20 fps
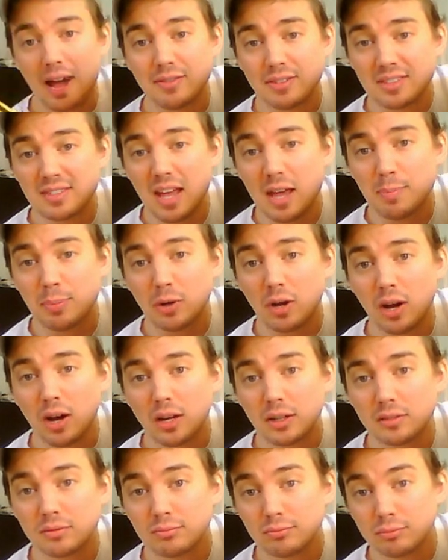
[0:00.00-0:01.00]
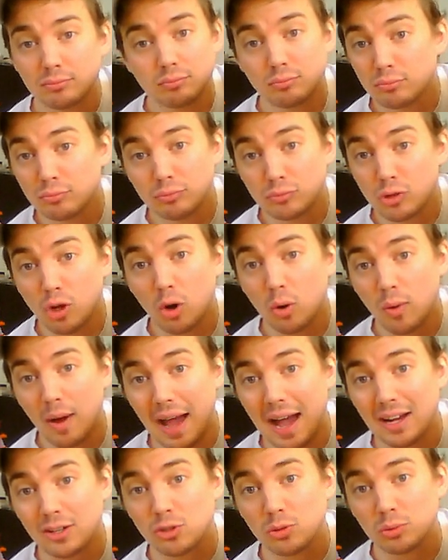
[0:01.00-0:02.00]
a staple gun, no
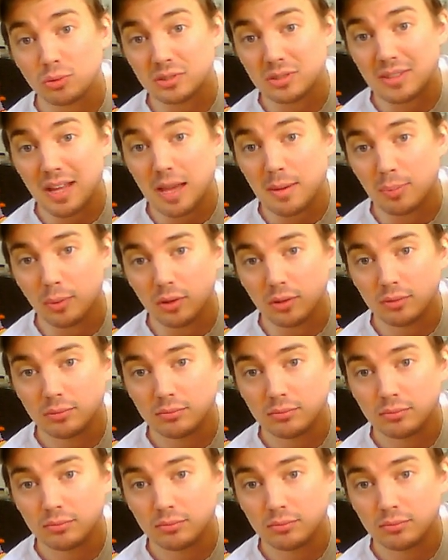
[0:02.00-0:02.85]
actual staple.